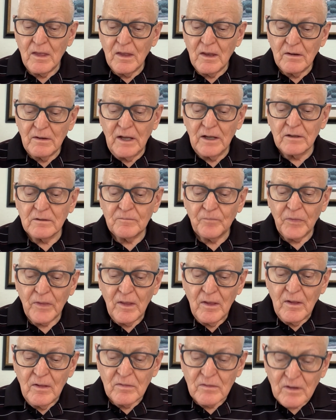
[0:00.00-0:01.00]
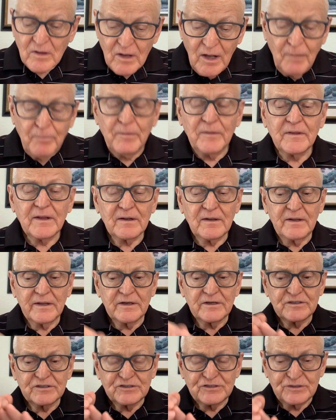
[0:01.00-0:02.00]
Now, the couple that led
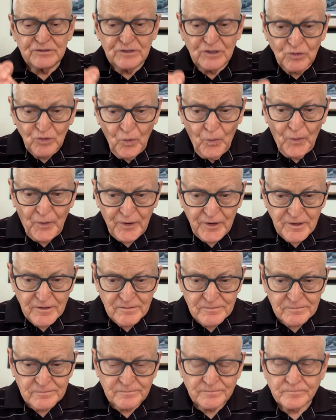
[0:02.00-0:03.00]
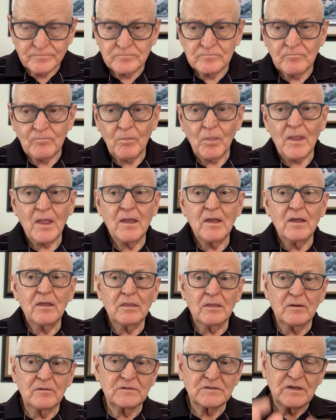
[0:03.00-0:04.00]
us to the Lord,
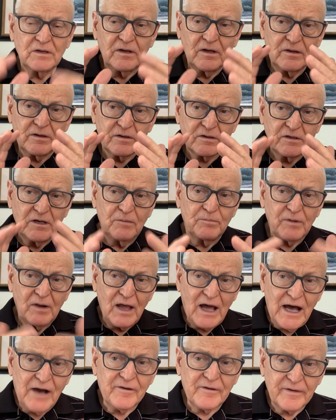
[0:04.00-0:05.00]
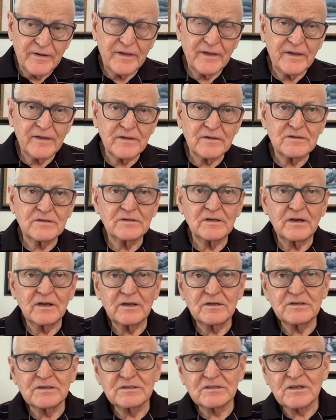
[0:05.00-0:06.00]
there was another couple our age that had
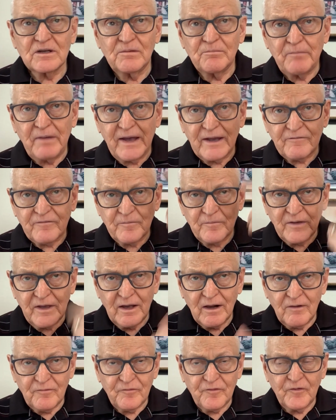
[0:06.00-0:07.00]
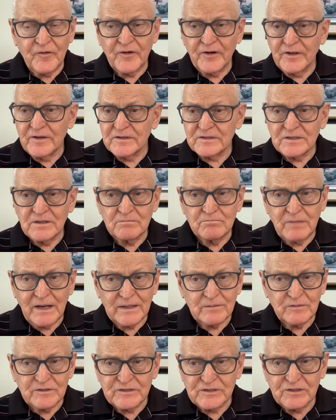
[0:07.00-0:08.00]
just come back from California, some
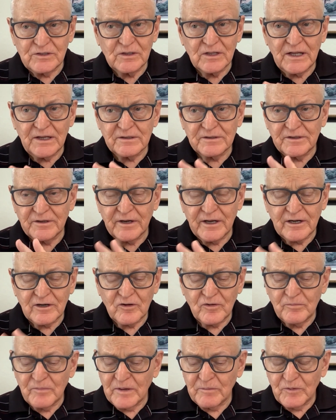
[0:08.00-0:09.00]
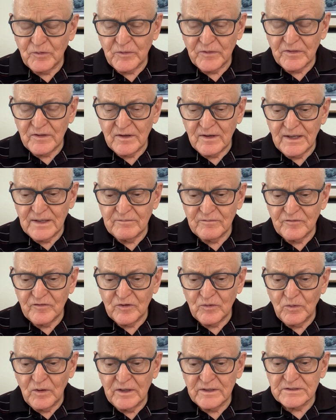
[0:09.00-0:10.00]
Bible school out there, I don't remember what the name of it
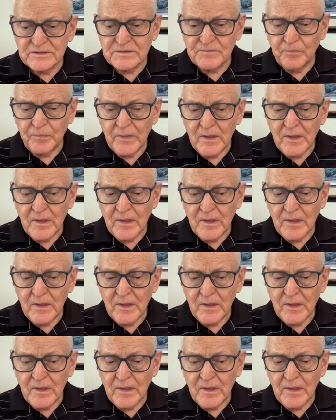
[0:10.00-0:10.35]
was,